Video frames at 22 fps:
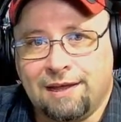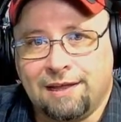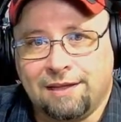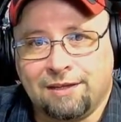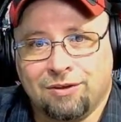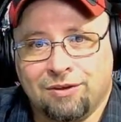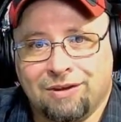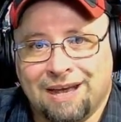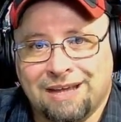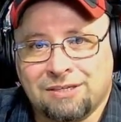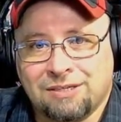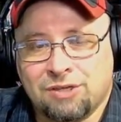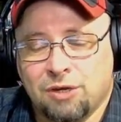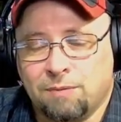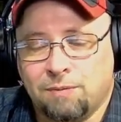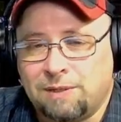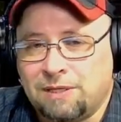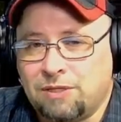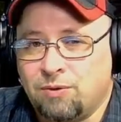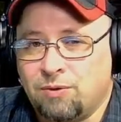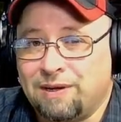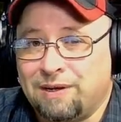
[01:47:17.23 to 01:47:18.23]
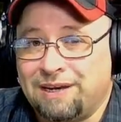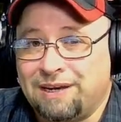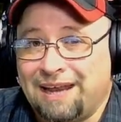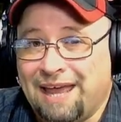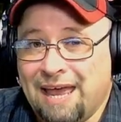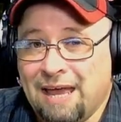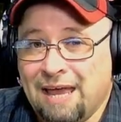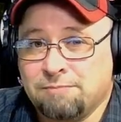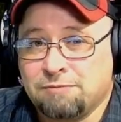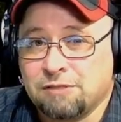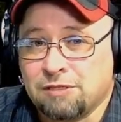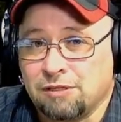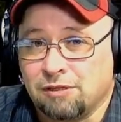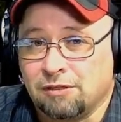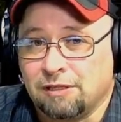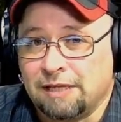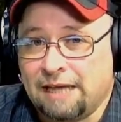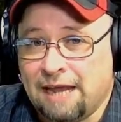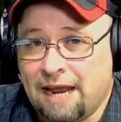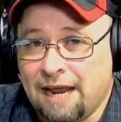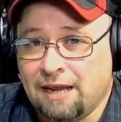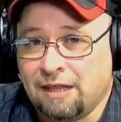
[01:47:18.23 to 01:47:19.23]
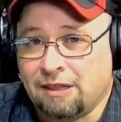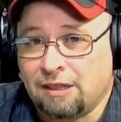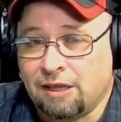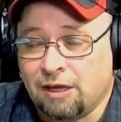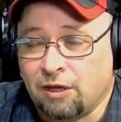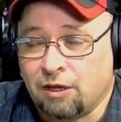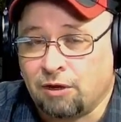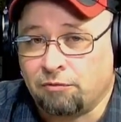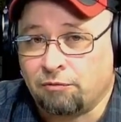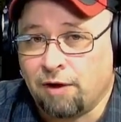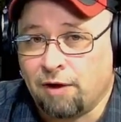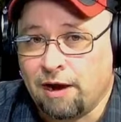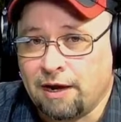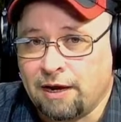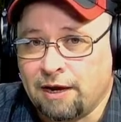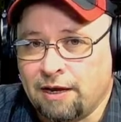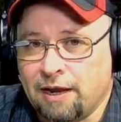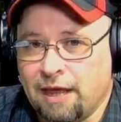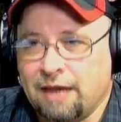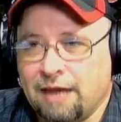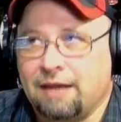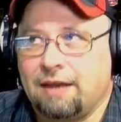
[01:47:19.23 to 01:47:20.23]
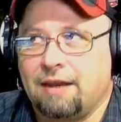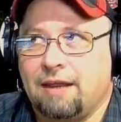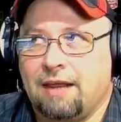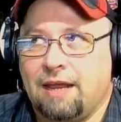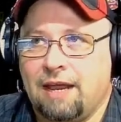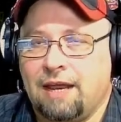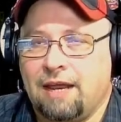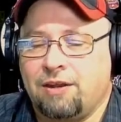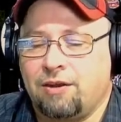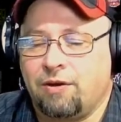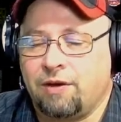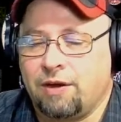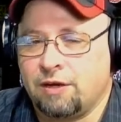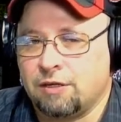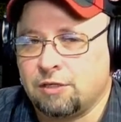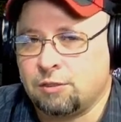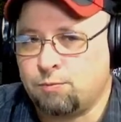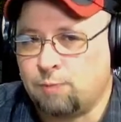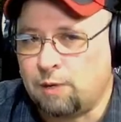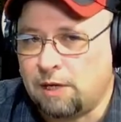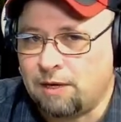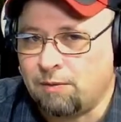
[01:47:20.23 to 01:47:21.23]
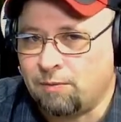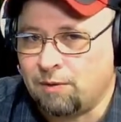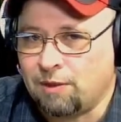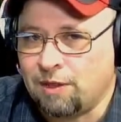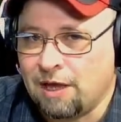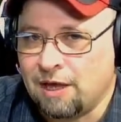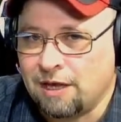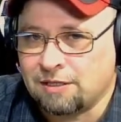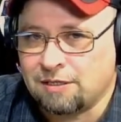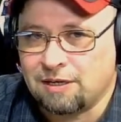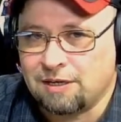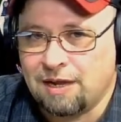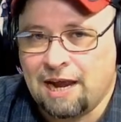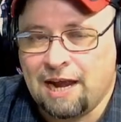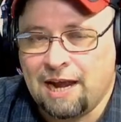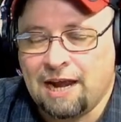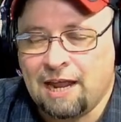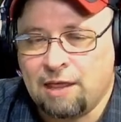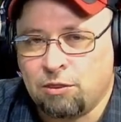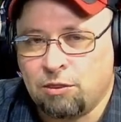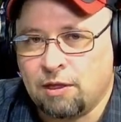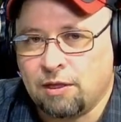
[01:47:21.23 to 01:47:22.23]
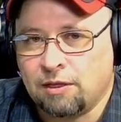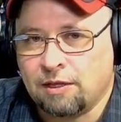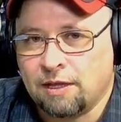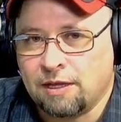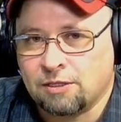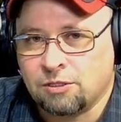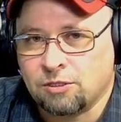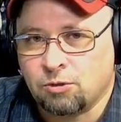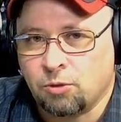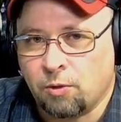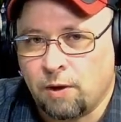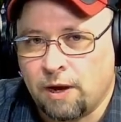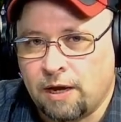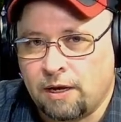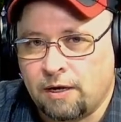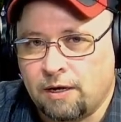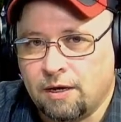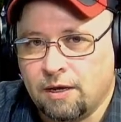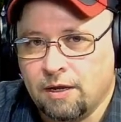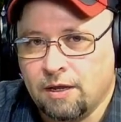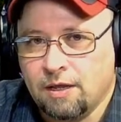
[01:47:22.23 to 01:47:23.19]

You guys could be doing absolutely anything on a Friday night, and you're here speaking with us, and I think that's great.